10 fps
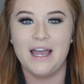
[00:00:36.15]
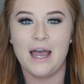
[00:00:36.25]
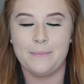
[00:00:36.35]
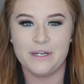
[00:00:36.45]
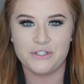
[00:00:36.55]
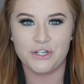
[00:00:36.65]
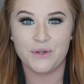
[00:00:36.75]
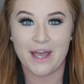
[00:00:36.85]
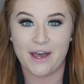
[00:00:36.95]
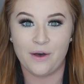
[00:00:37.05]
I'm going to show
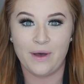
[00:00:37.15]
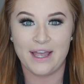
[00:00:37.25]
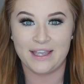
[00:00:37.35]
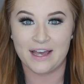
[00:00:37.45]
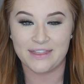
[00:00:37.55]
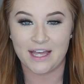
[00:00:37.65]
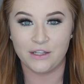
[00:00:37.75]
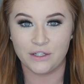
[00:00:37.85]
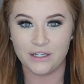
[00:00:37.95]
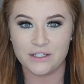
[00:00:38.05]
you how I got that
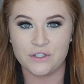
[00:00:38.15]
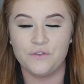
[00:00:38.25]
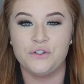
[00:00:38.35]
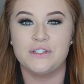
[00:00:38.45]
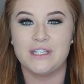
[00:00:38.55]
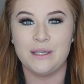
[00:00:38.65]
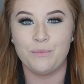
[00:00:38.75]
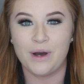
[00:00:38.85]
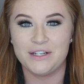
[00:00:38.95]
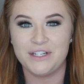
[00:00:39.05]
look, so if you just
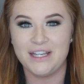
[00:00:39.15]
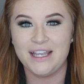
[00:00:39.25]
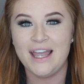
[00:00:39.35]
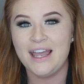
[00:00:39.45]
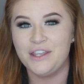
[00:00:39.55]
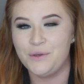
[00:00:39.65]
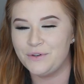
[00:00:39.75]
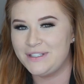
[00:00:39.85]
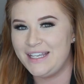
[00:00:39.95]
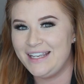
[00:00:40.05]
keep watching, you
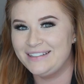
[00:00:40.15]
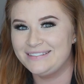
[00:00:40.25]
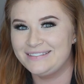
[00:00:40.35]
will see.